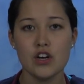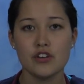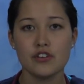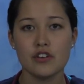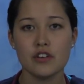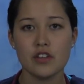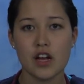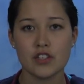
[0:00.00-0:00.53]

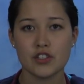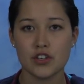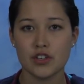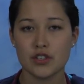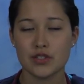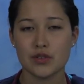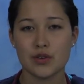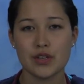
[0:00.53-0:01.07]
Neurological
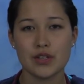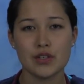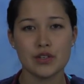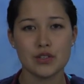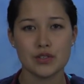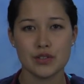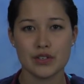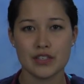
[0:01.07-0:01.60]
is critical
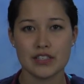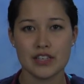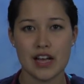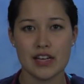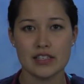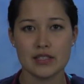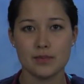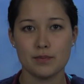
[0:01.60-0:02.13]
to
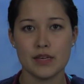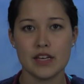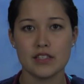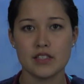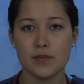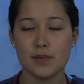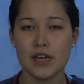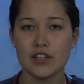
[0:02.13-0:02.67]
assess because
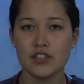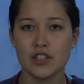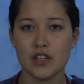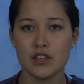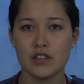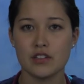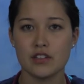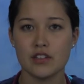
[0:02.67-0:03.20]
the
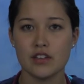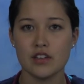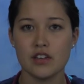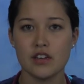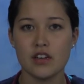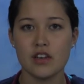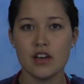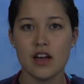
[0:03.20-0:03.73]
patient
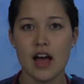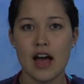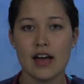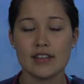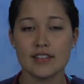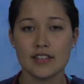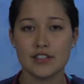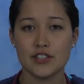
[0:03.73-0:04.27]

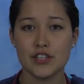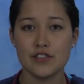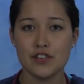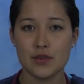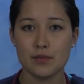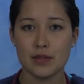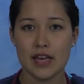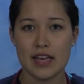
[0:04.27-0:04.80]
has a chief
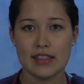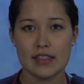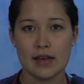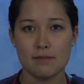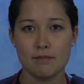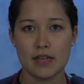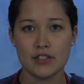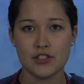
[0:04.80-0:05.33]
complaint that
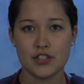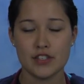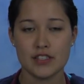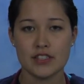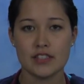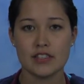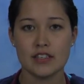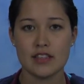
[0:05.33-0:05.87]

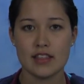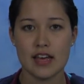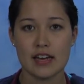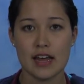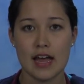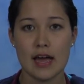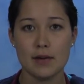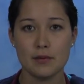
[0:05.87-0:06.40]
mentions that a
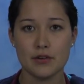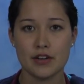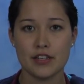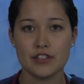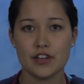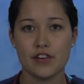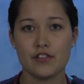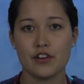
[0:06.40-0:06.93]

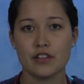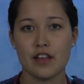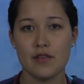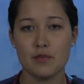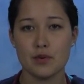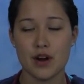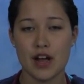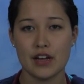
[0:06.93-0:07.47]
hemorrhage of her left
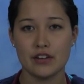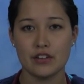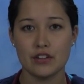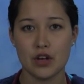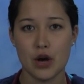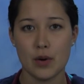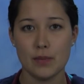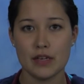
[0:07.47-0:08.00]
parietal
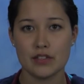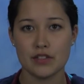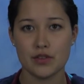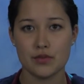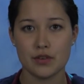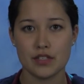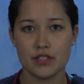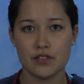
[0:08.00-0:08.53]
lobe is the
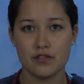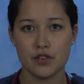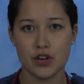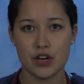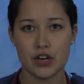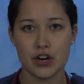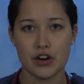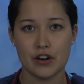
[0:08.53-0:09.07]
reason for
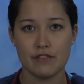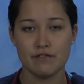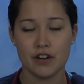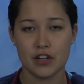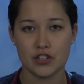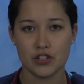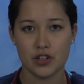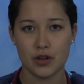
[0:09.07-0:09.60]
her current
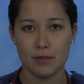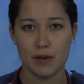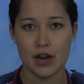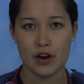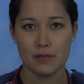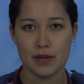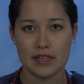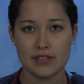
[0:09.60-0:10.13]
functional
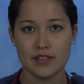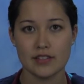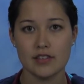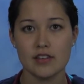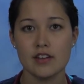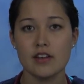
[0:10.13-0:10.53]
impairment.